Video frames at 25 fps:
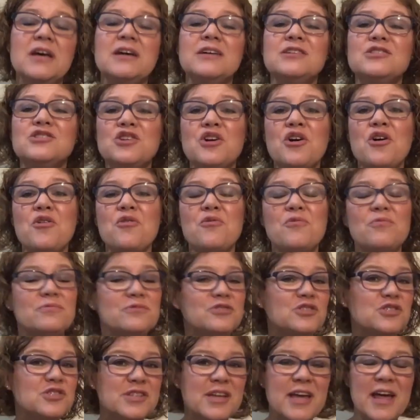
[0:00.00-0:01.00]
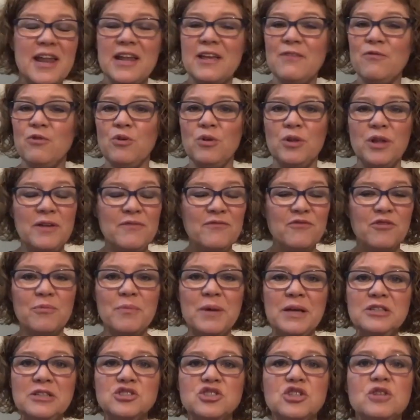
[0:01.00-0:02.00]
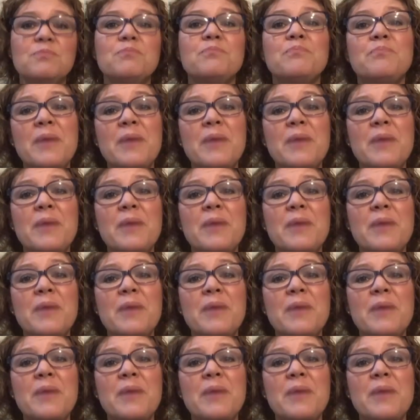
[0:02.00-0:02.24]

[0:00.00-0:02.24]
So just to kind of give you information,